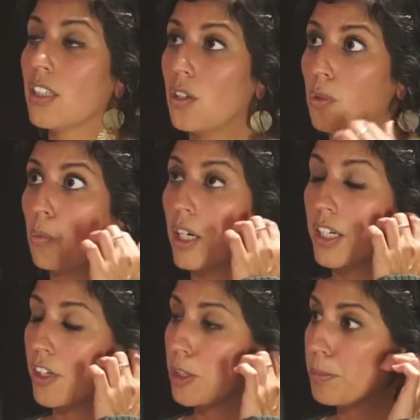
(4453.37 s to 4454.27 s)
one
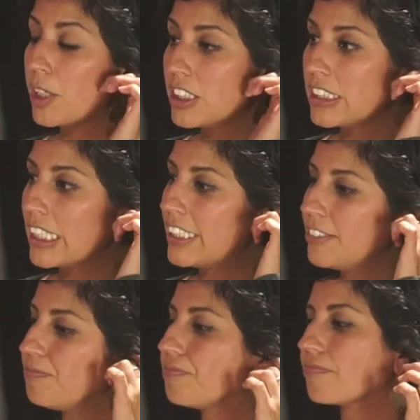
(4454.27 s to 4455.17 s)
other
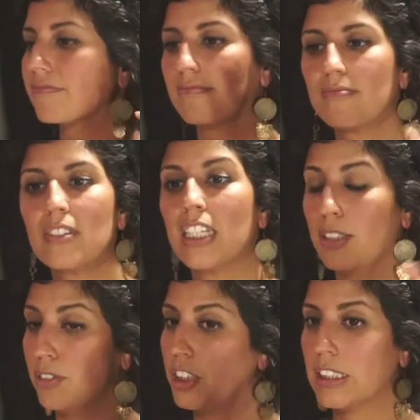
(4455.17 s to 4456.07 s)
person, and it
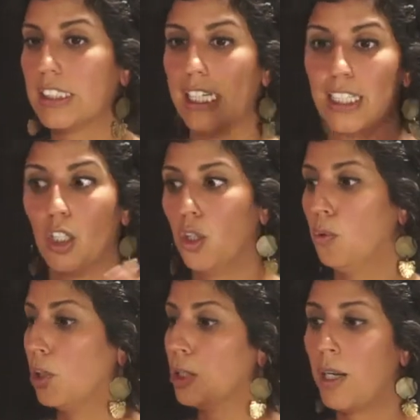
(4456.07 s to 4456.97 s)
was just like,
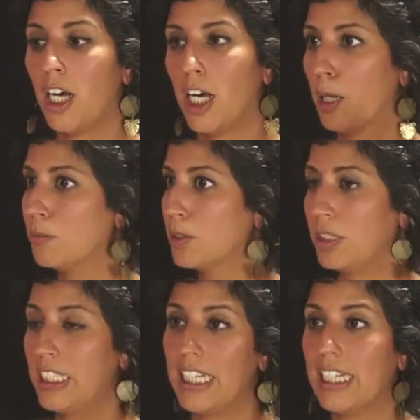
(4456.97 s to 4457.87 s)
we're moms, we
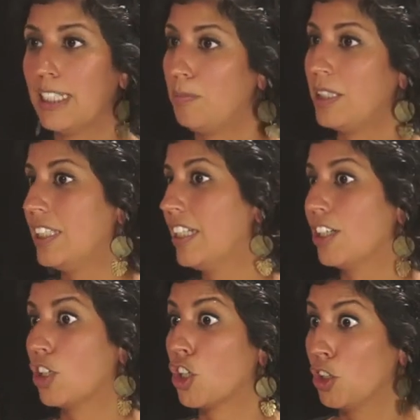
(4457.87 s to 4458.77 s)
can't be
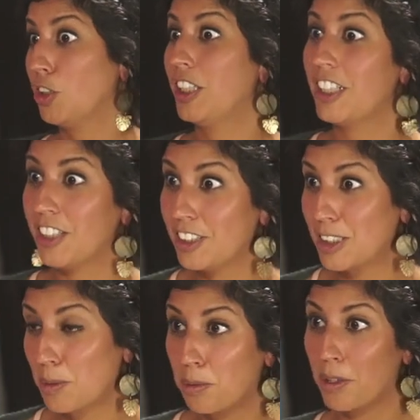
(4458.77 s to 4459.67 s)
here earlier
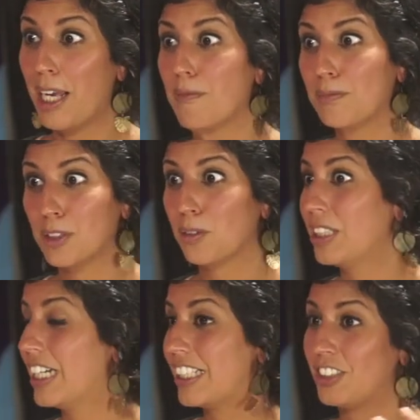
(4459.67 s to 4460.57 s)
to prep, so we
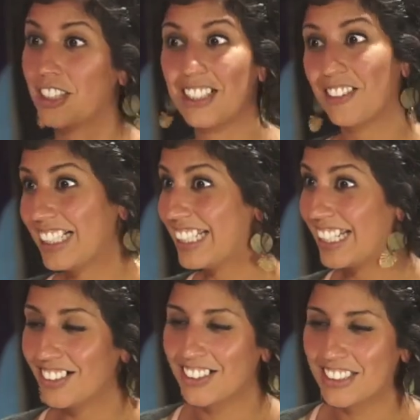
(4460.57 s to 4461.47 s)
got to try to crank it
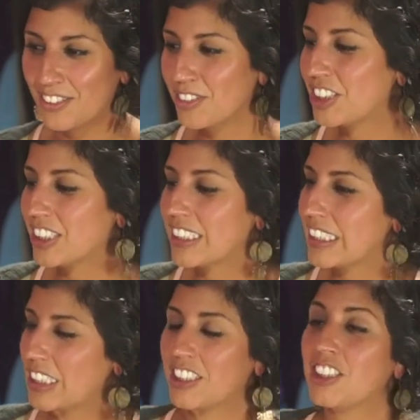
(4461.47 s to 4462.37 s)
out. It was just the
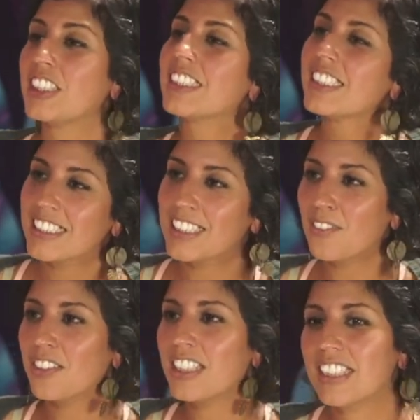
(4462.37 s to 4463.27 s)
logistics of
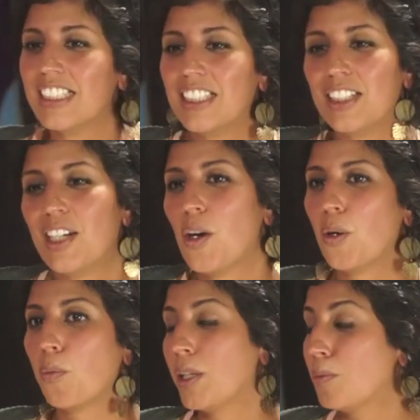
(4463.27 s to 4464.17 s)
it.
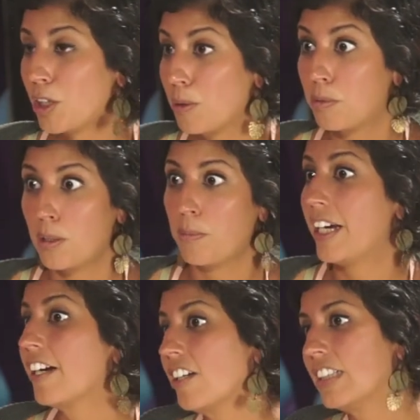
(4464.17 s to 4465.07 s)
We weren't
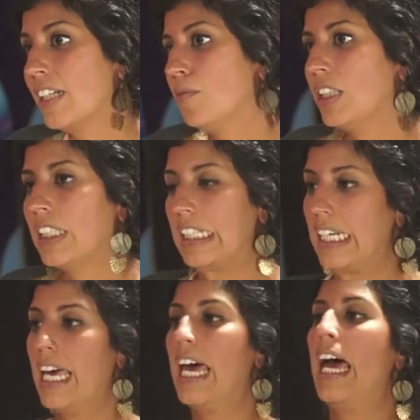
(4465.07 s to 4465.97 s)
prepared, and we didn't
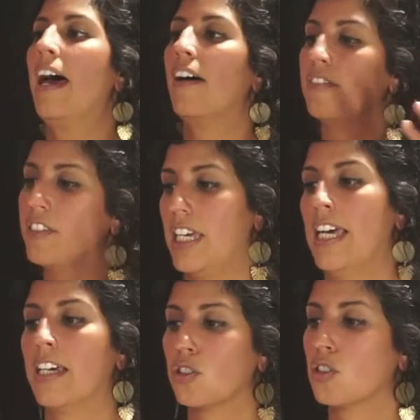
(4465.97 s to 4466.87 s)
have the
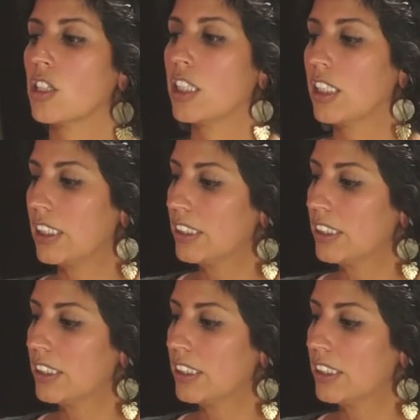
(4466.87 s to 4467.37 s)
extra,